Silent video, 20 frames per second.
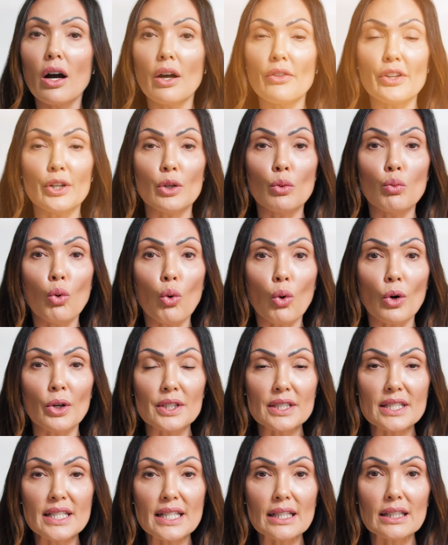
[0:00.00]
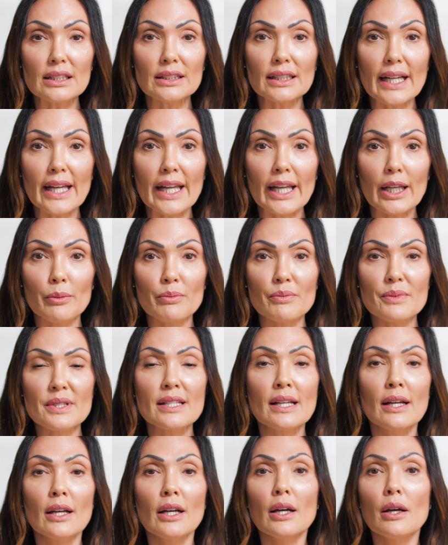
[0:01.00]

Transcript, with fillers: on their warranty claims,